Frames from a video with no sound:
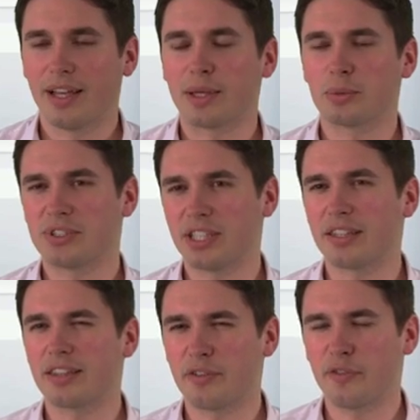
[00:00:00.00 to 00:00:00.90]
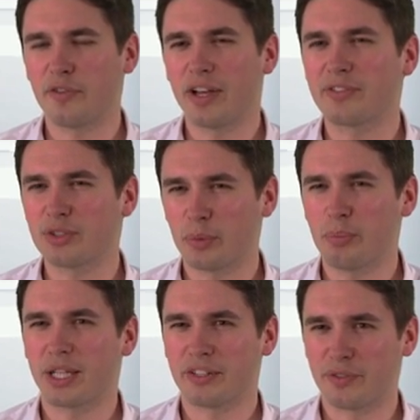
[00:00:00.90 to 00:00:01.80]
I would say that the 5
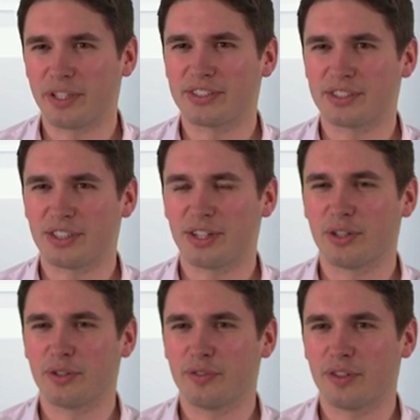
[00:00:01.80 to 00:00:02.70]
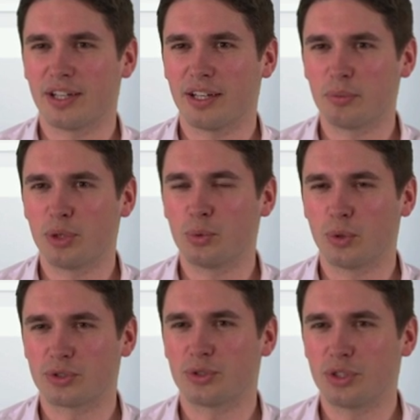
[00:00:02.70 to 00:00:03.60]
top benefits of a
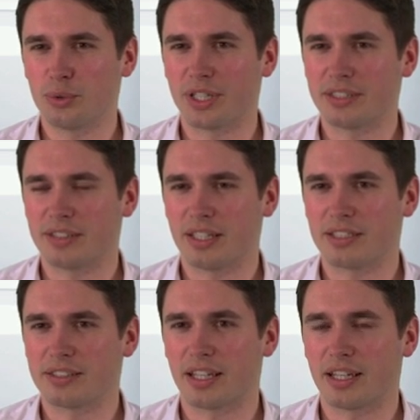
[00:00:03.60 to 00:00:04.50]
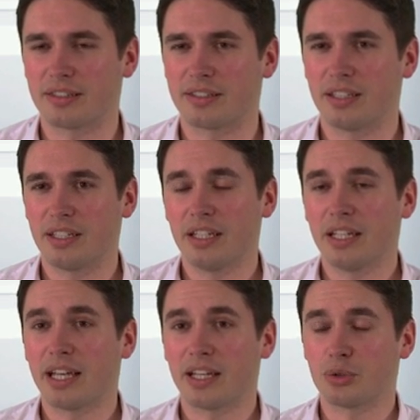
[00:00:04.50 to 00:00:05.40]
Bluewater unit is that
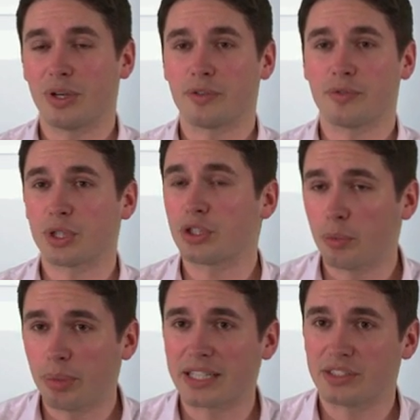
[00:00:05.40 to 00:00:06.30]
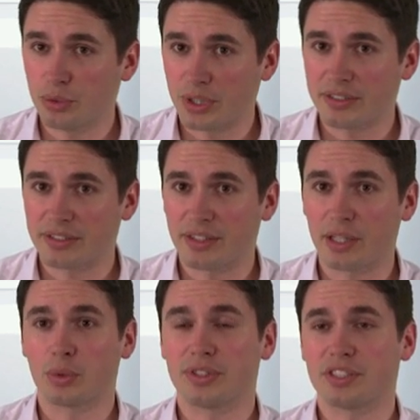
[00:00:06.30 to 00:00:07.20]
you have a very compact unit
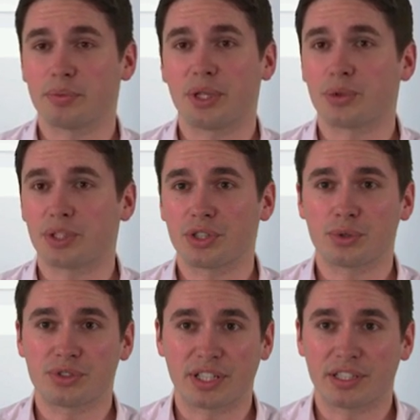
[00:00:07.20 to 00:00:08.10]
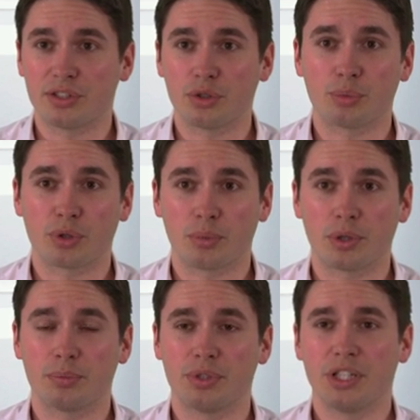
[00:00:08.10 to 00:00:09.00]
that will disappear under your sink, no
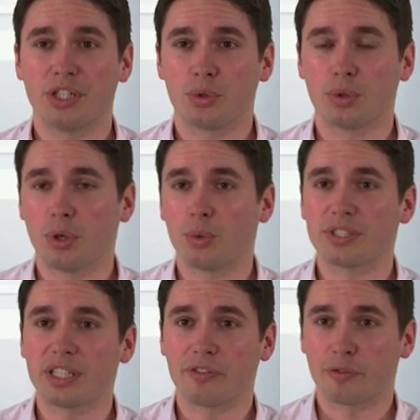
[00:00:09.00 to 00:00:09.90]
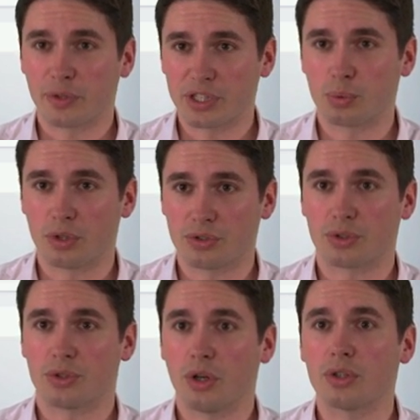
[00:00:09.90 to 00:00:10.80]
problem. You will always have fresh
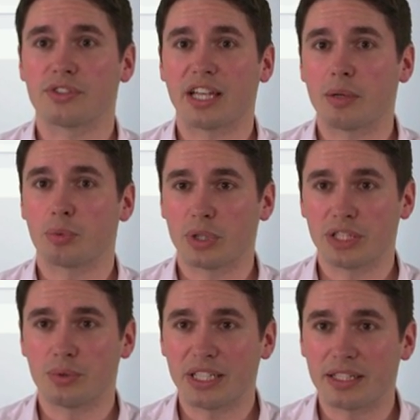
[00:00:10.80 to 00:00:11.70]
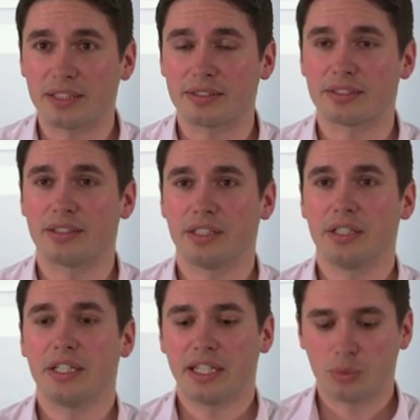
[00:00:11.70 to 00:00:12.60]
water on tap when you need it.
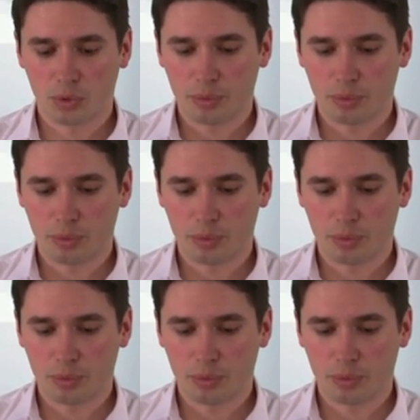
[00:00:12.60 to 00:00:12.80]
It will